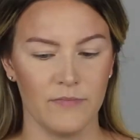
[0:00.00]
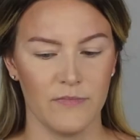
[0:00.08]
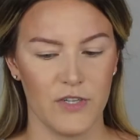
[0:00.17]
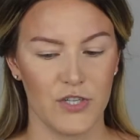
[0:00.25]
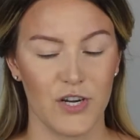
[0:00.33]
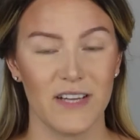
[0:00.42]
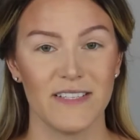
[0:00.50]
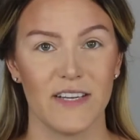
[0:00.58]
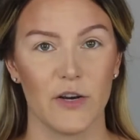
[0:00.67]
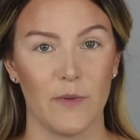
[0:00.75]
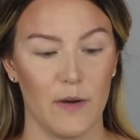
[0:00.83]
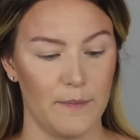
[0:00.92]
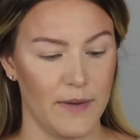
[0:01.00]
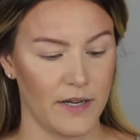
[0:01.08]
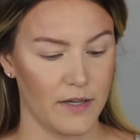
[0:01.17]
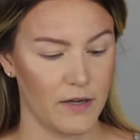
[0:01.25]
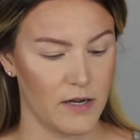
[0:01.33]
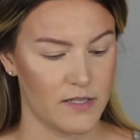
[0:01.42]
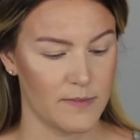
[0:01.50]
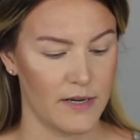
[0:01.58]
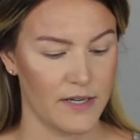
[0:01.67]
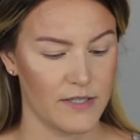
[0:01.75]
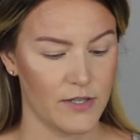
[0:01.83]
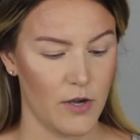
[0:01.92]
Did you guys hear about Becca
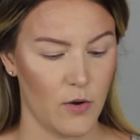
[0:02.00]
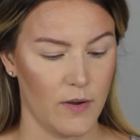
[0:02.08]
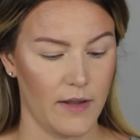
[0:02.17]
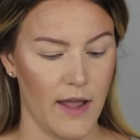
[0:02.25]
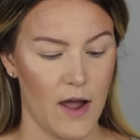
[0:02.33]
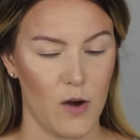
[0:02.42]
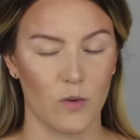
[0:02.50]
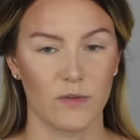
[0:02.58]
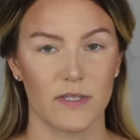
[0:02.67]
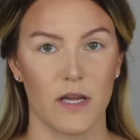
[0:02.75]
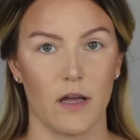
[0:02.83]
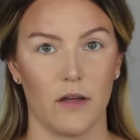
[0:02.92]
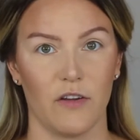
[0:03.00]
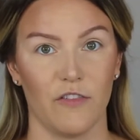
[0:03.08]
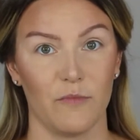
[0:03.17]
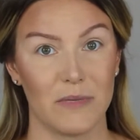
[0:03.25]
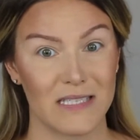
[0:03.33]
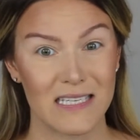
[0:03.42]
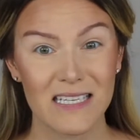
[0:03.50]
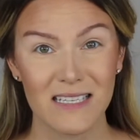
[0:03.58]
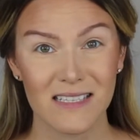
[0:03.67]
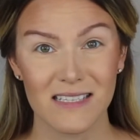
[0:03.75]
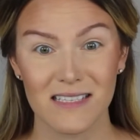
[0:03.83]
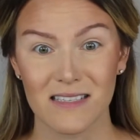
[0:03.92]
Cosmetics going out of
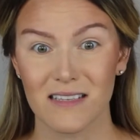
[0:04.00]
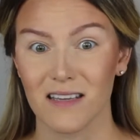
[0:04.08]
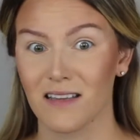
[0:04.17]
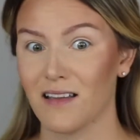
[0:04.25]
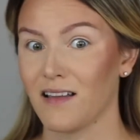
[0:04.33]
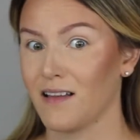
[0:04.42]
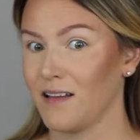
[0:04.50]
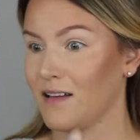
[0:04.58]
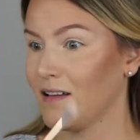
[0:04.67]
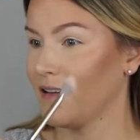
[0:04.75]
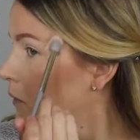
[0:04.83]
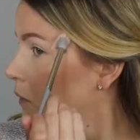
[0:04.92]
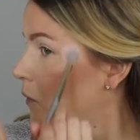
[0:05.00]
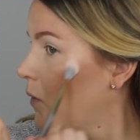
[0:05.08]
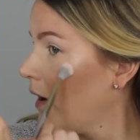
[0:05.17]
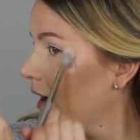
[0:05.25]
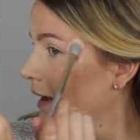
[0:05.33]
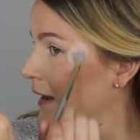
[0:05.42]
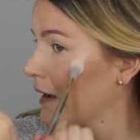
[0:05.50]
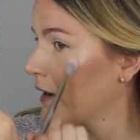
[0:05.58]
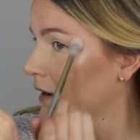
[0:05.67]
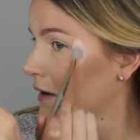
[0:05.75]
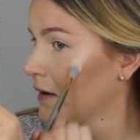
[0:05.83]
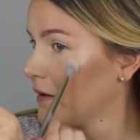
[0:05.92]
business?
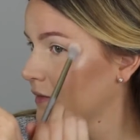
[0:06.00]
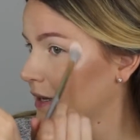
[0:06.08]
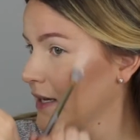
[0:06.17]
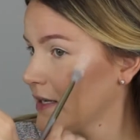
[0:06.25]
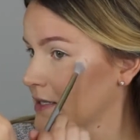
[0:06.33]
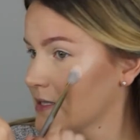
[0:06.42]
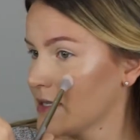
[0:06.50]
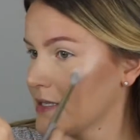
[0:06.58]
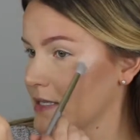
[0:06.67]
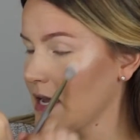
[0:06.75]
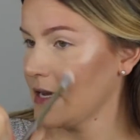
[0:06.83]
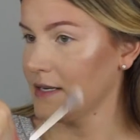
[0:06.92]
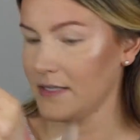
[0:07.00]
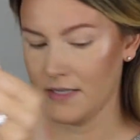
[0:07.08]
Why? That is the saddest